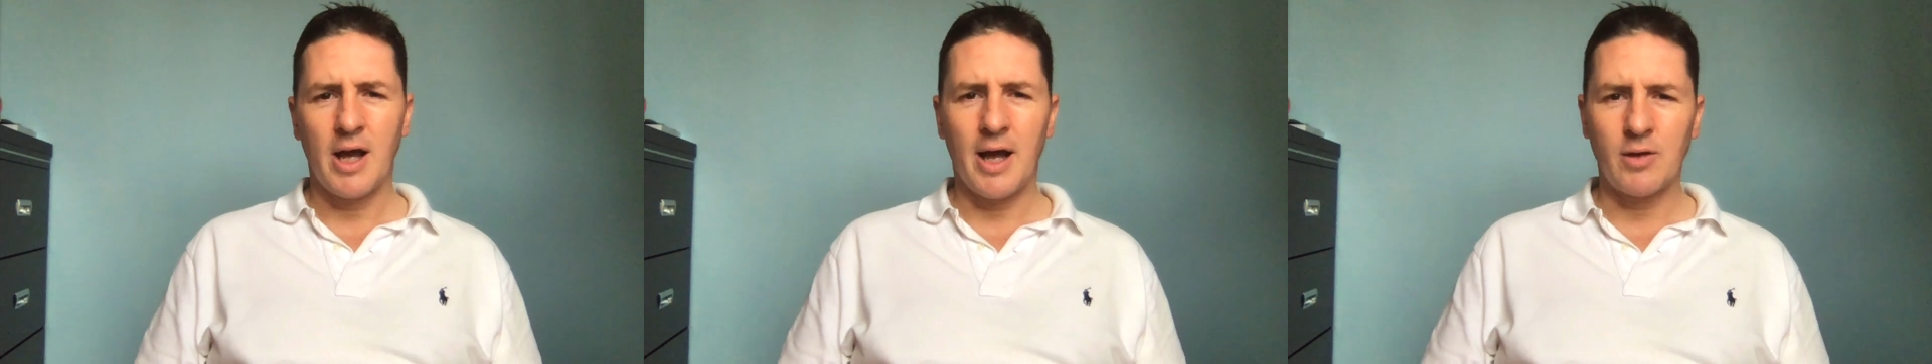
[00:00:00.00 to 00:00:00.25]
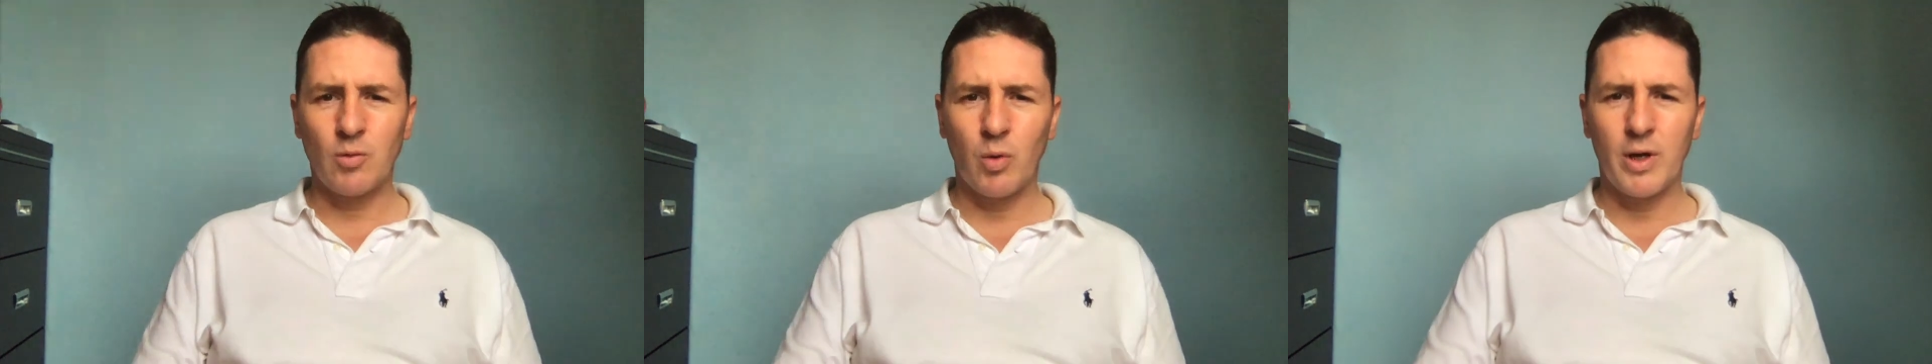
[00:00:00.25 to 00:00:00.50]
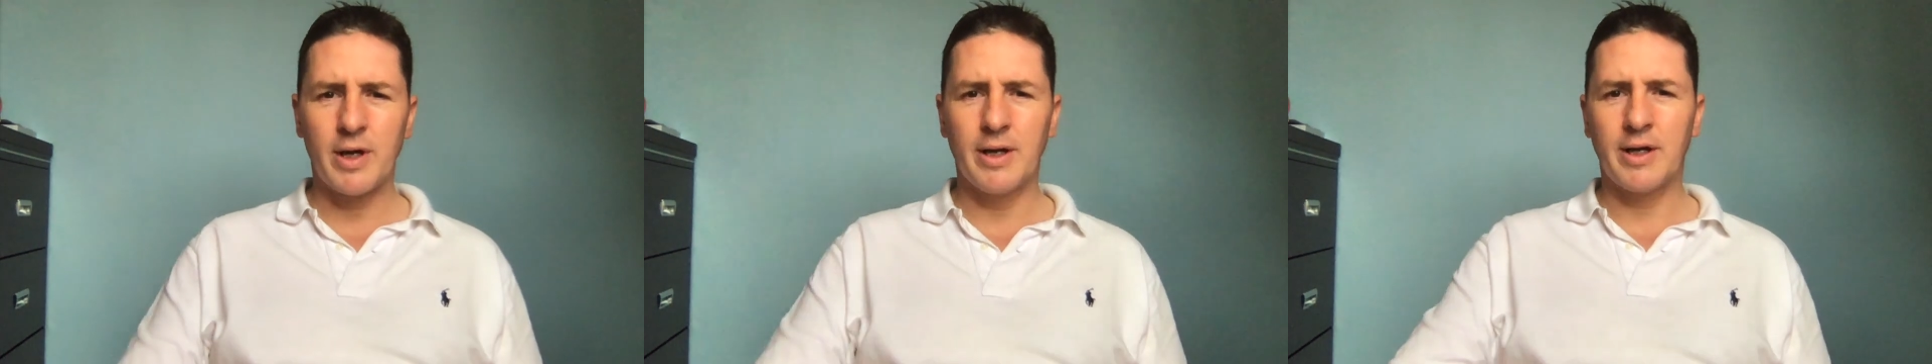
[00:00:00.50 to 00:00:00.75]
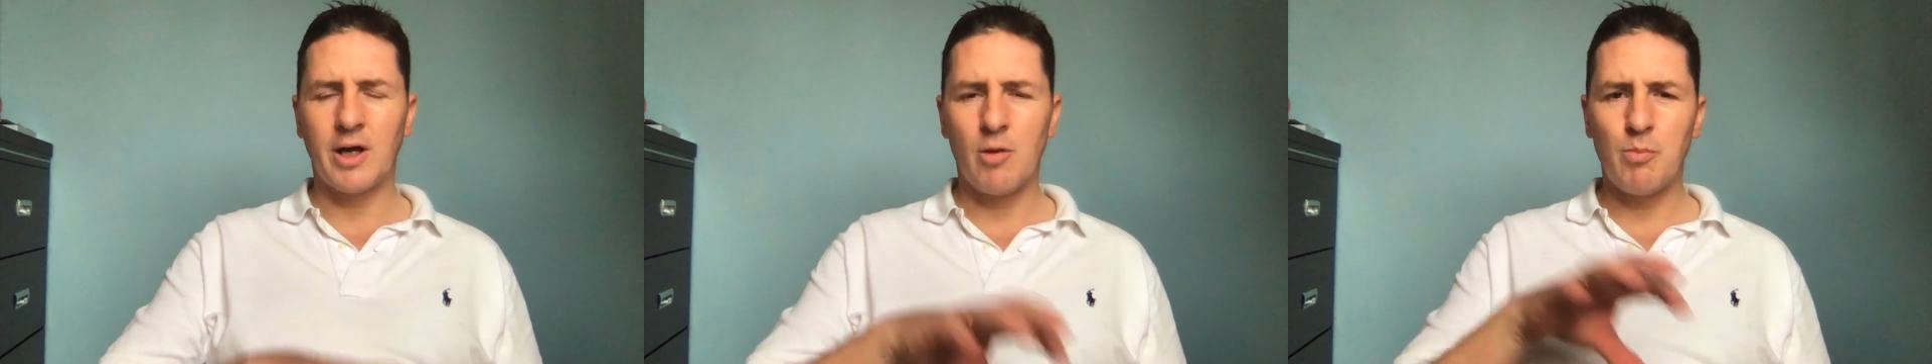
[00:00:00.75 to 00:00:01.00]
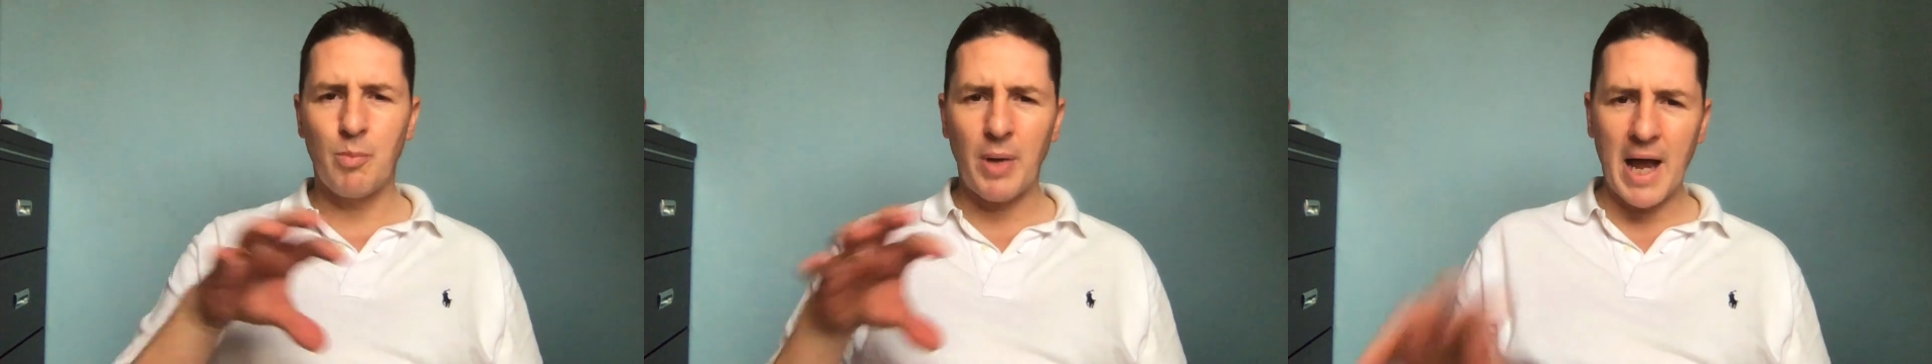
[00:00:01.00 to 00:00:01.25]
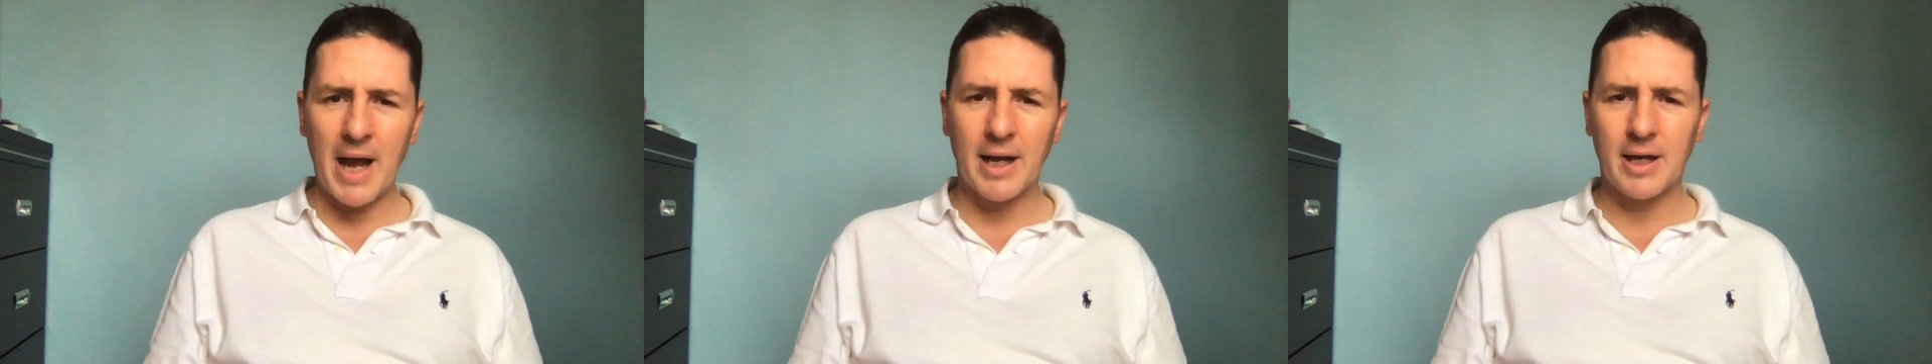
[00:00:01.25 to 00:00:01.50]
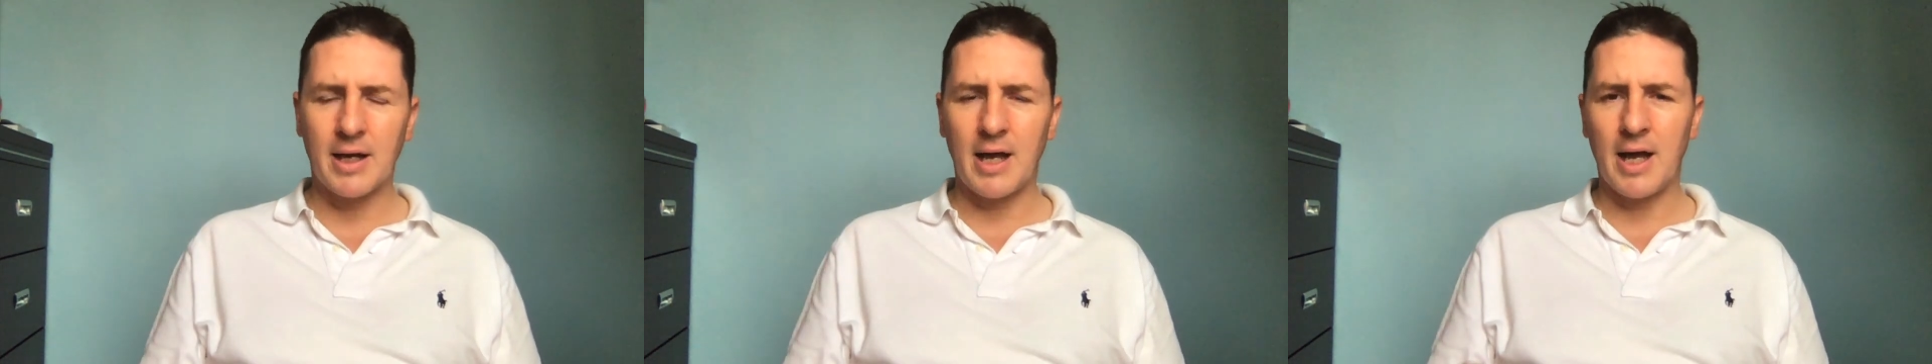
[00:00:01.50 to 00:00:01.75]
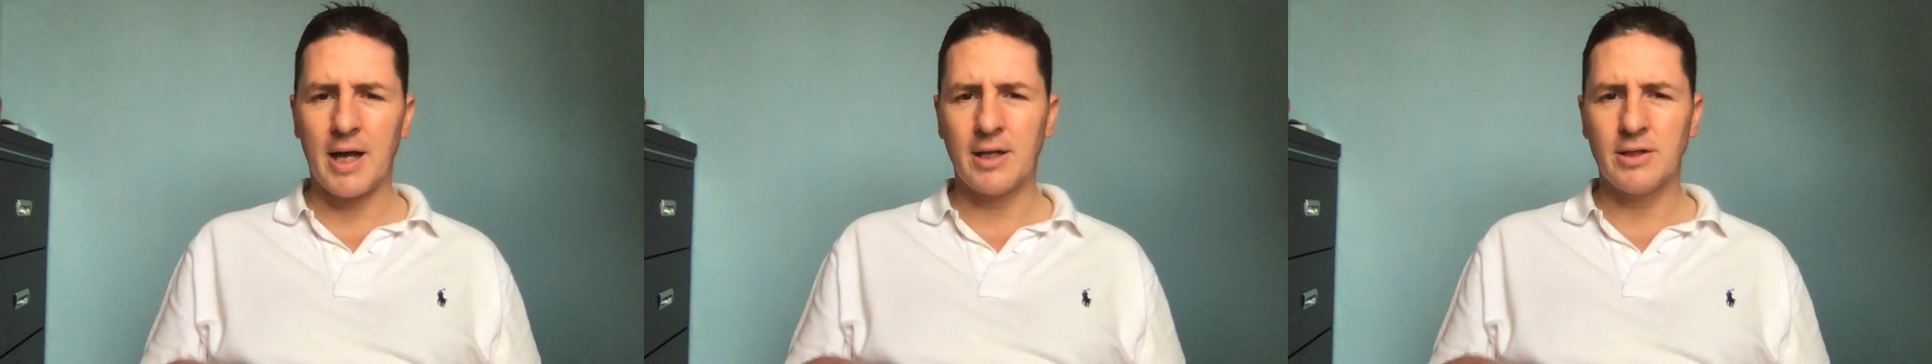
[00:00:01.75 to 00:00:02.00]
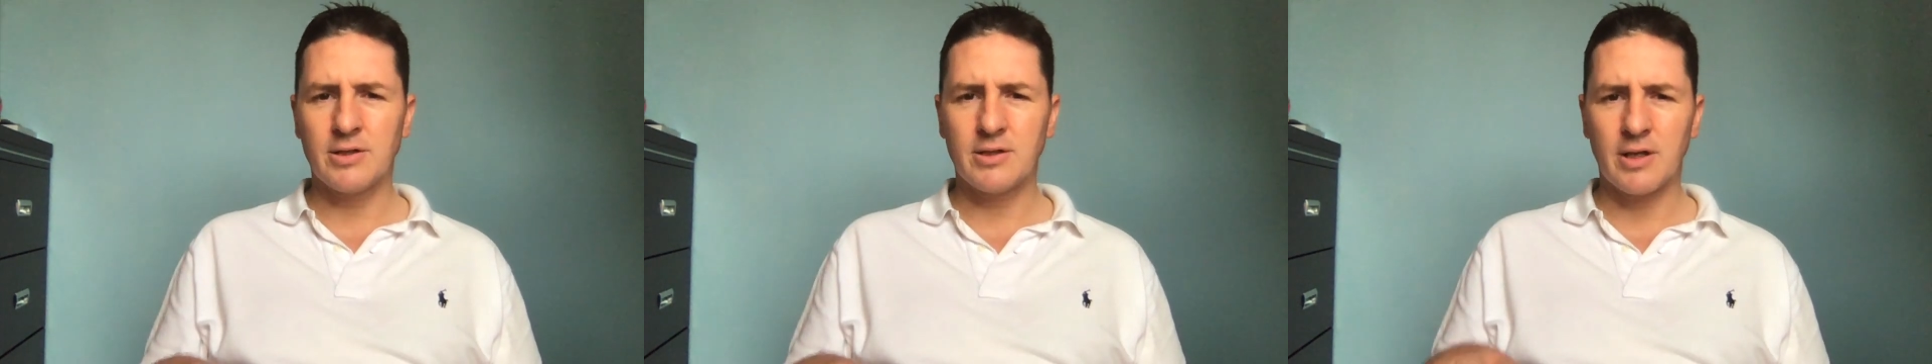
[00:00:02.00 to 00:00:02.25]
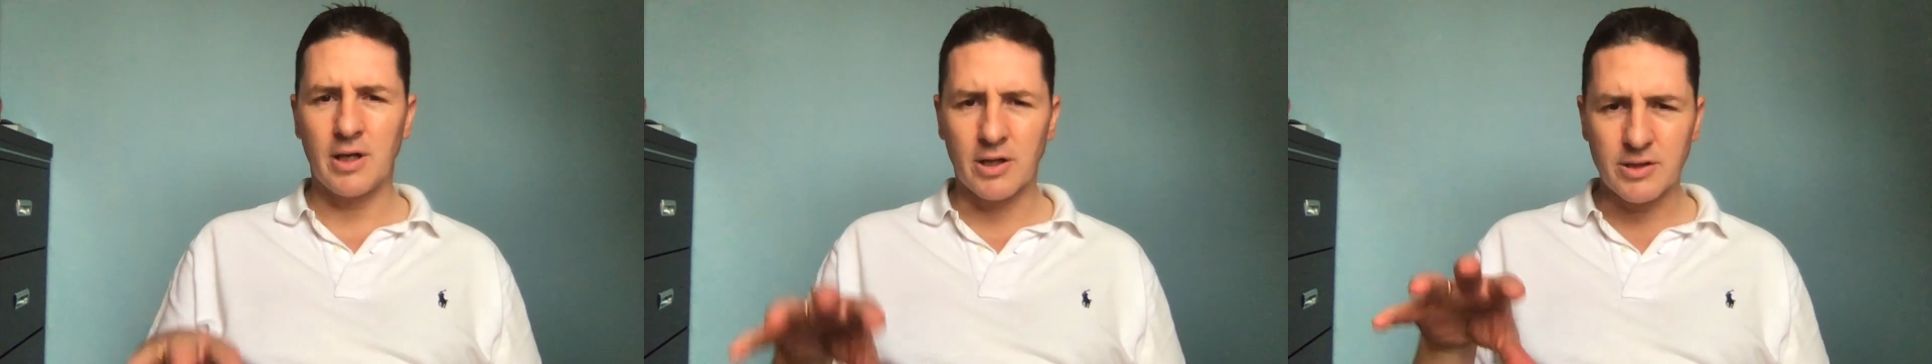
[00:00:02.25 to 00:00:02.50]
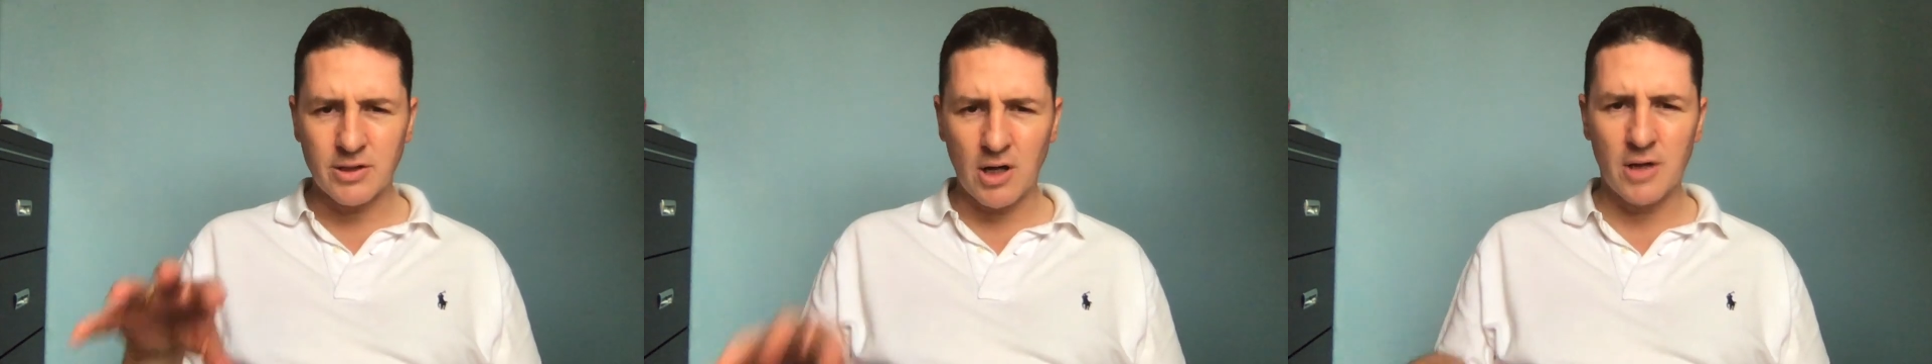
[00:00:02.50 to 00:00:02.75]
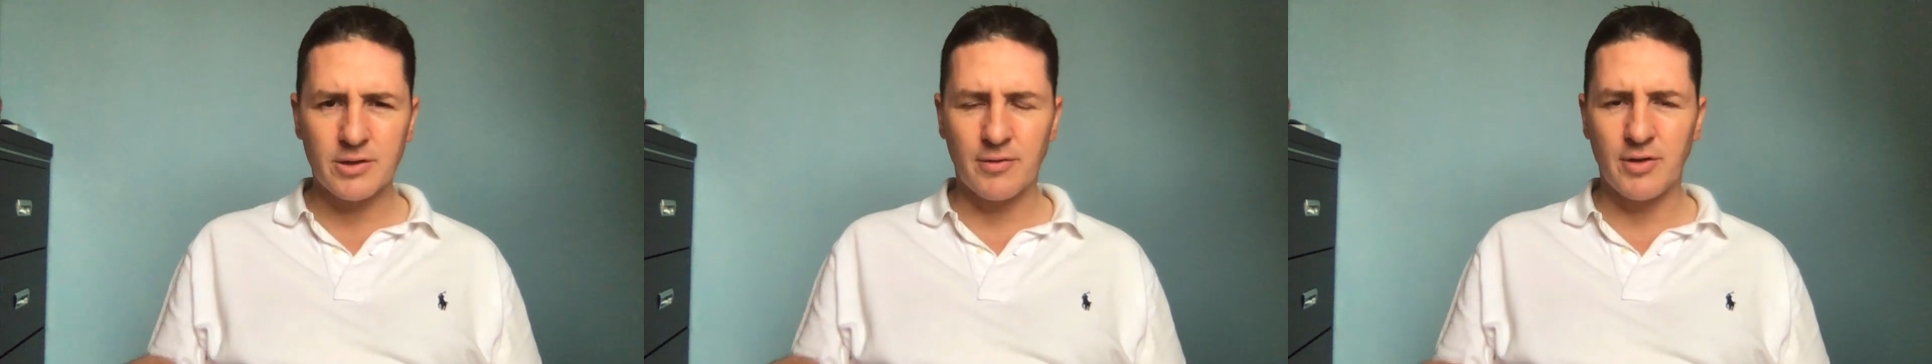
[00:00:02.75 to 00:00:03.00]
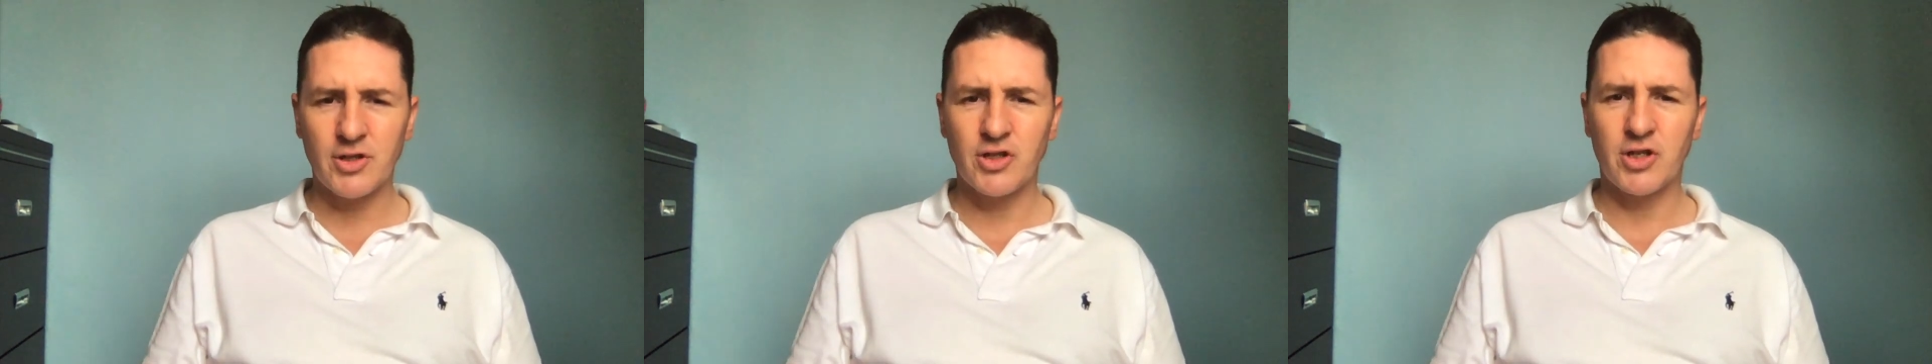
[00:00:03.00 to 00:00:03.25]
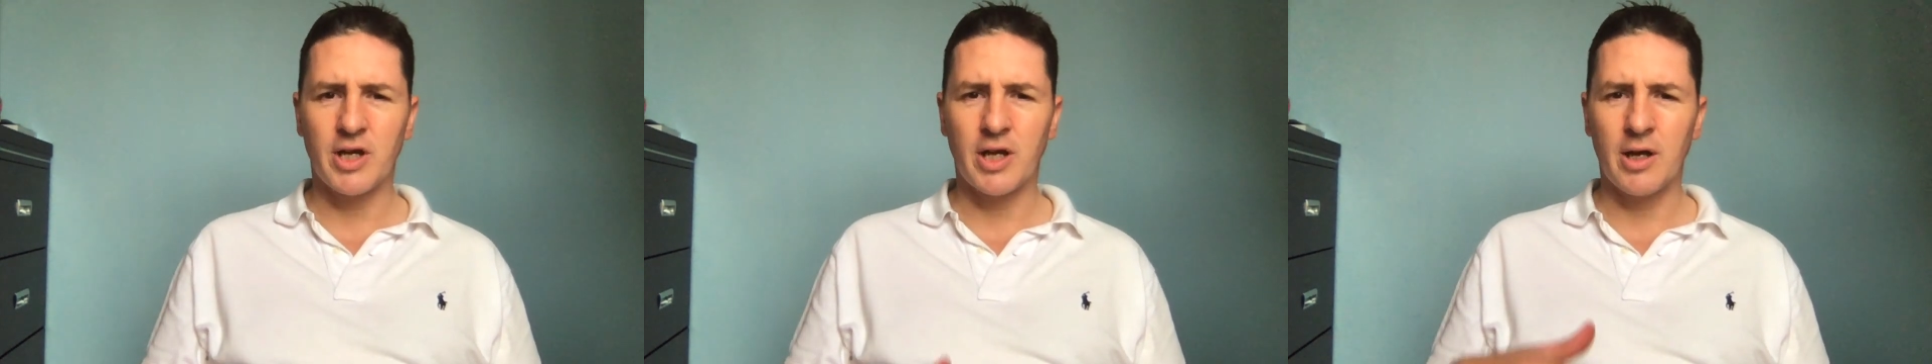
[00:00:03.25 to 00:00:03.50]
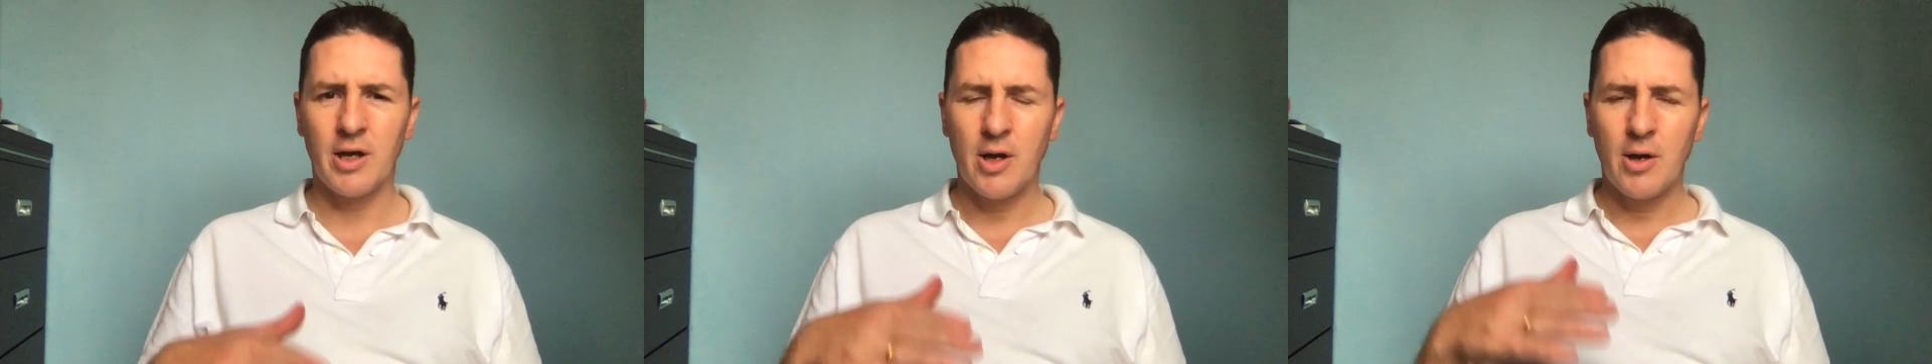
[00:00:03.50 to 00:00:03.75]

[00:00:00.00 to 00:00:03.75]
And we're going to go back and at the start of this year